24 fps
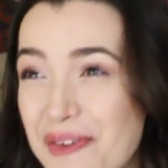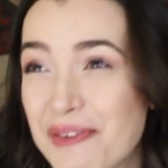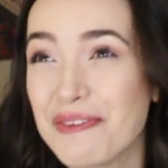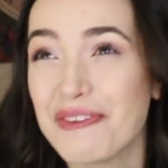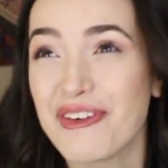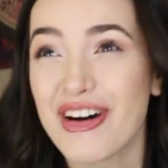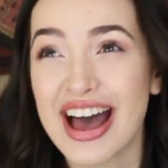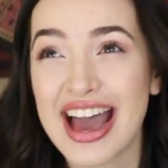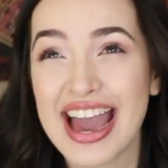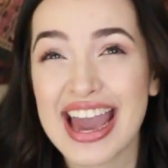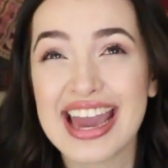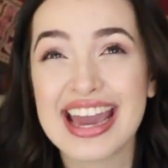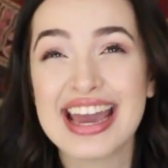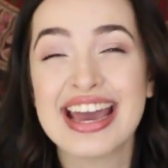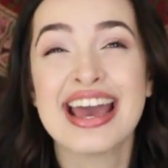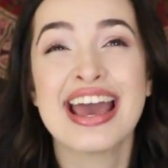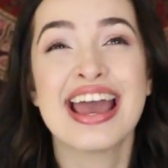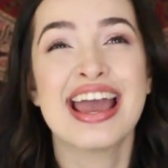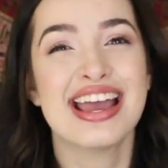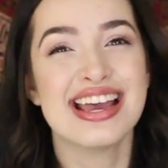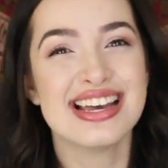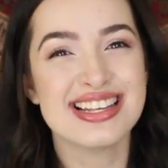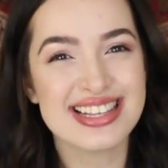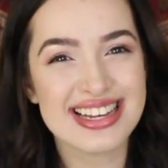What?
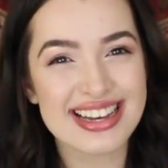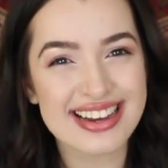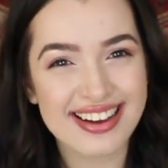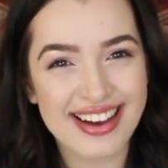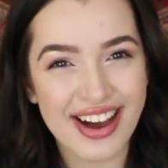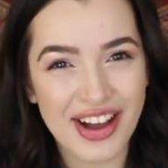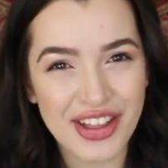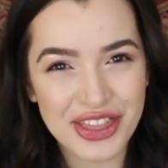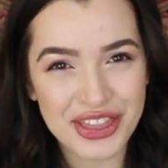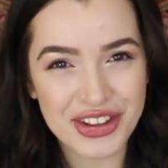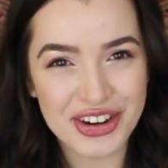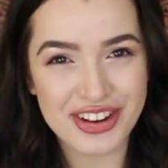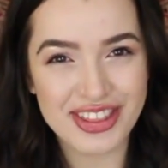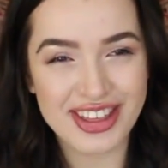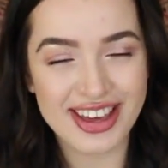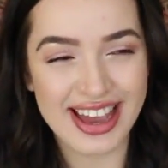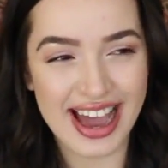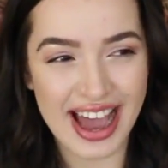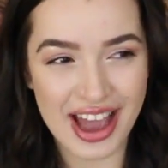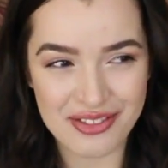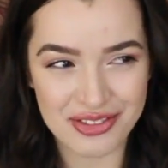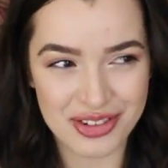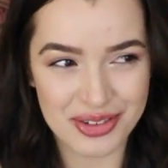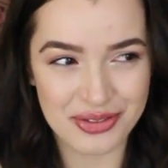Isn't Gunther the
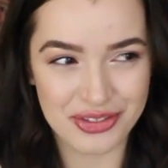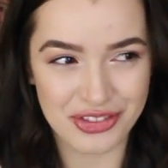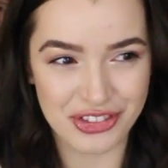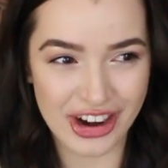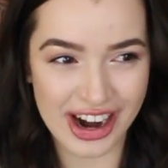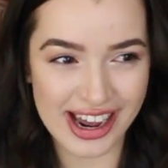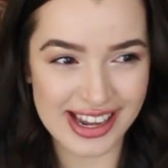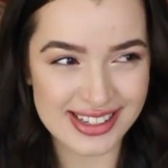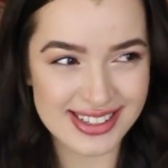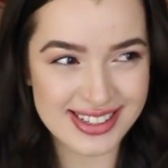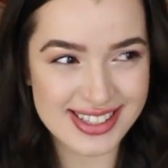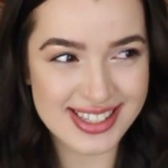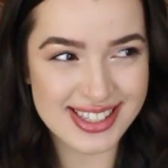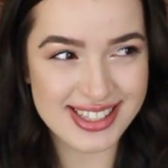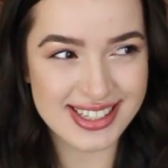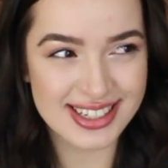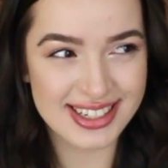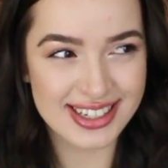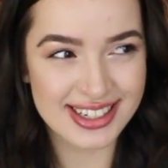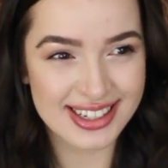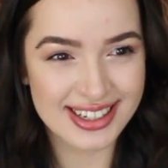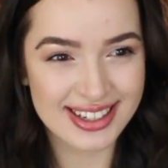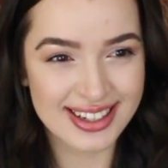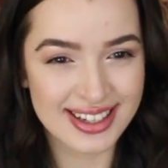guy from Friends?
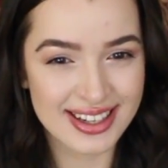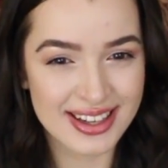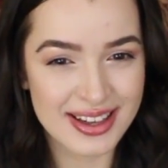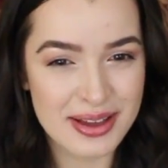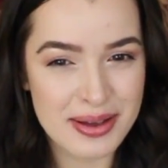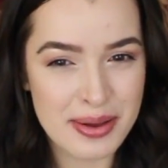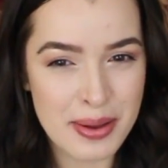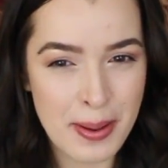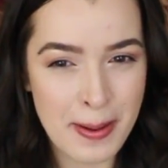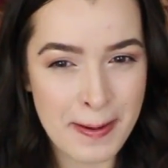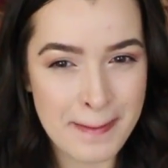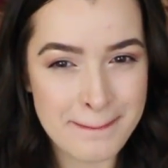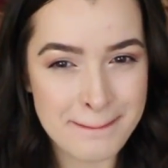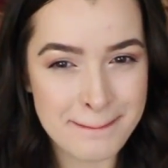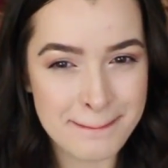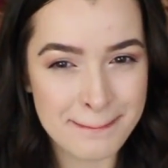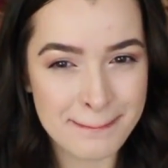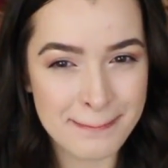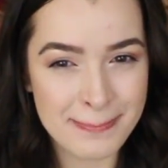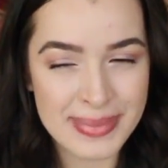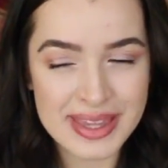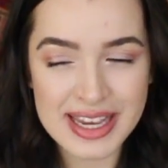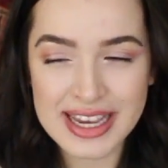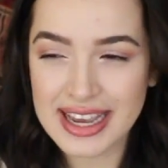
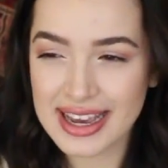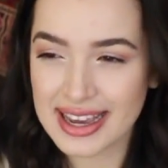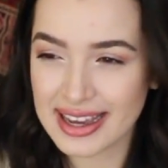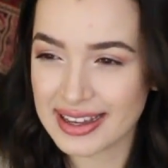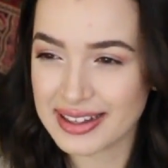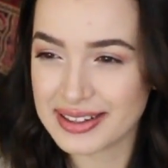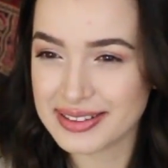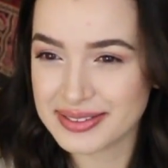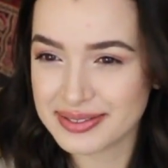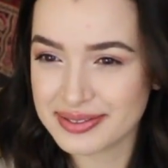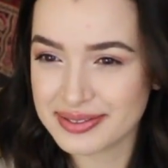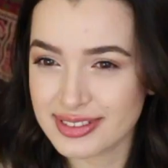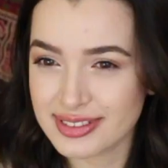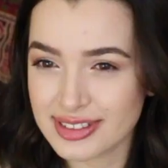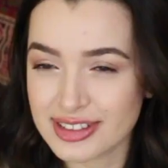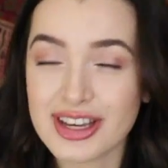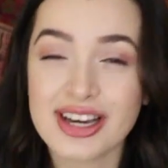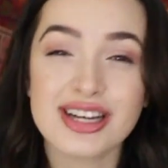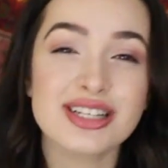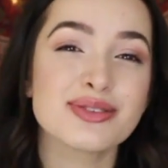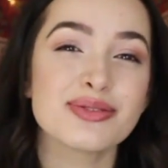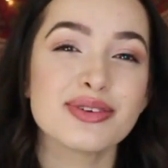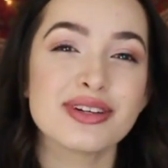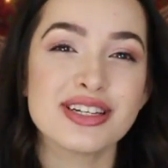Huh. So
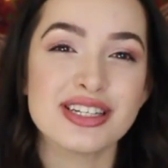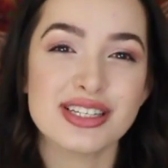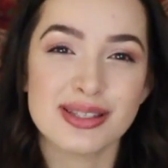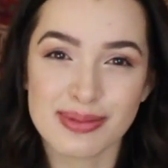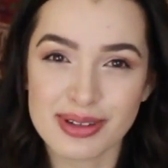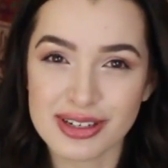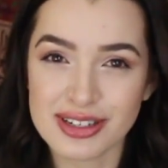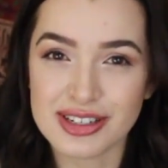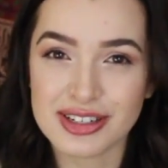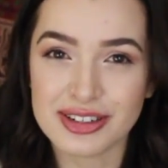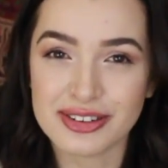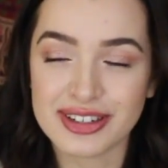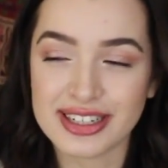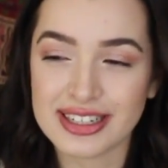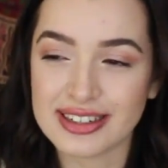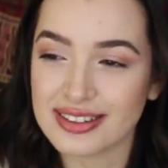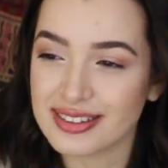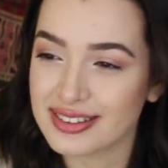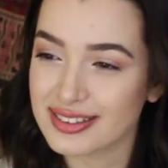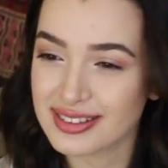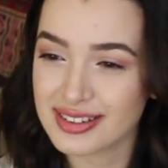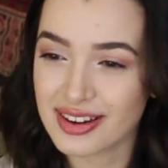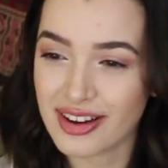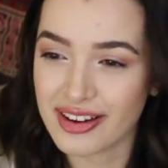that's what he's been
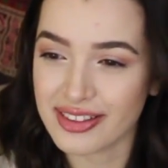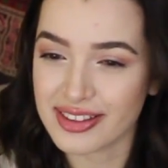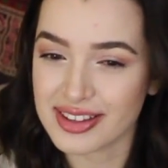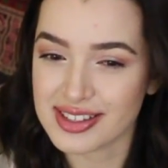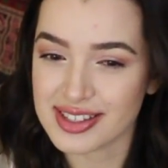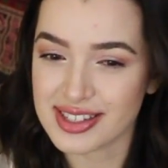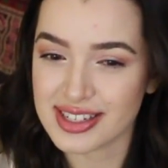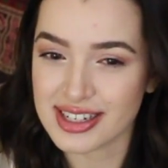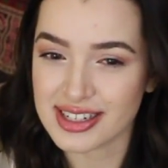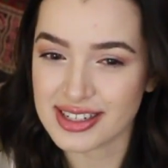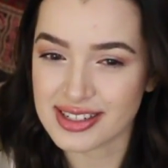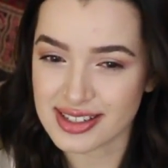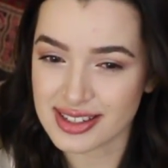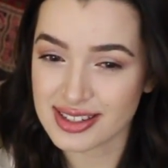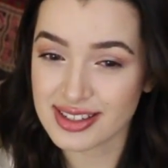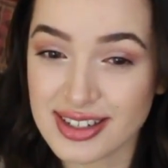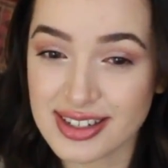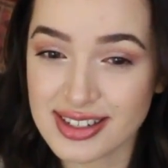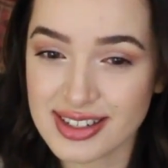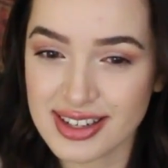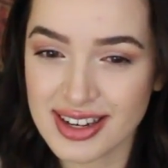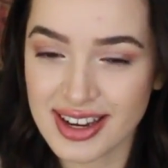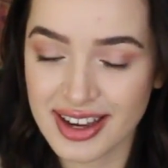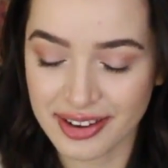doing all these years.
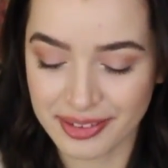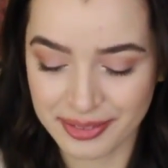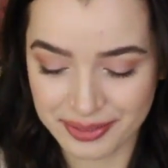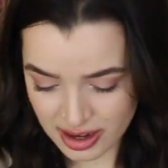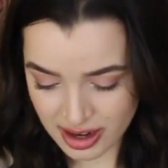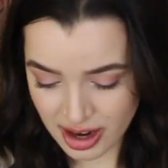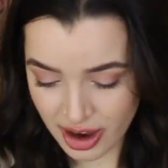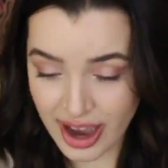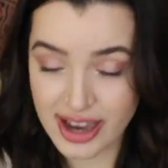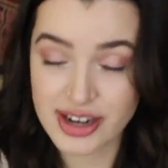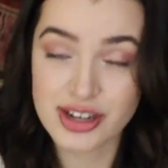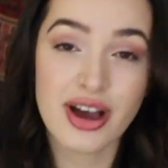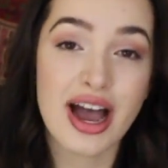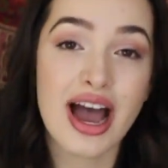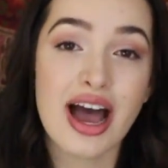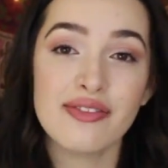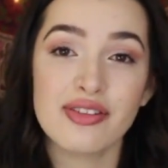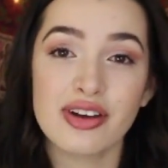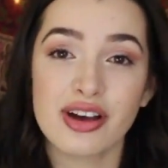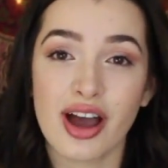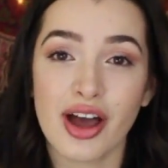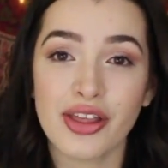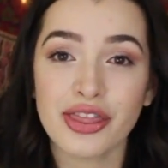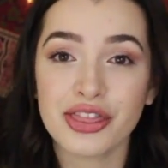Good to know. No, I don't
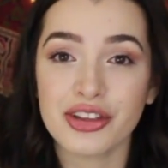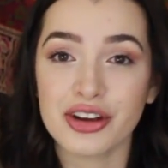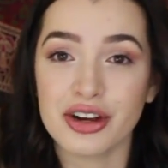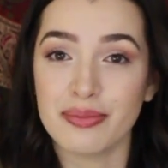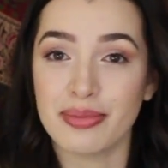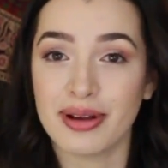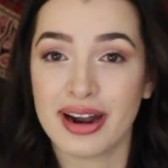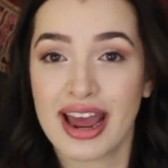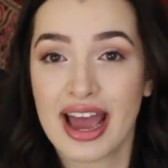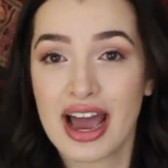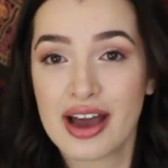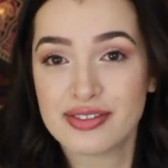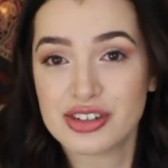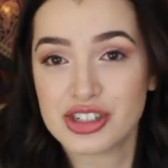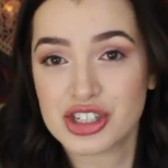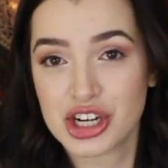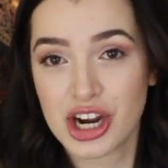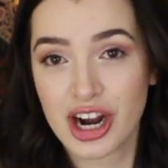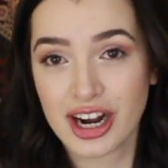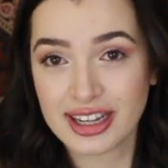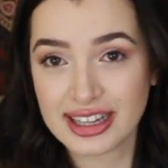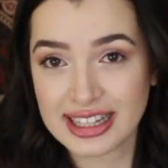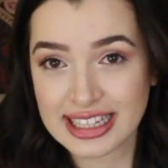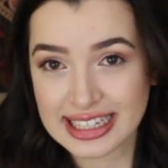have a Gunther, but I have a
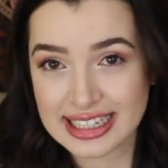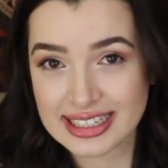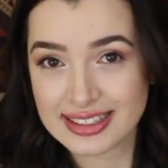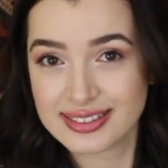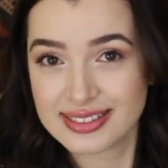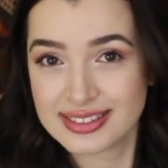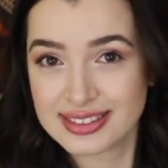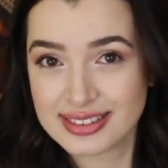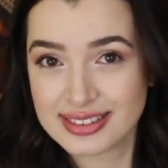Charlie.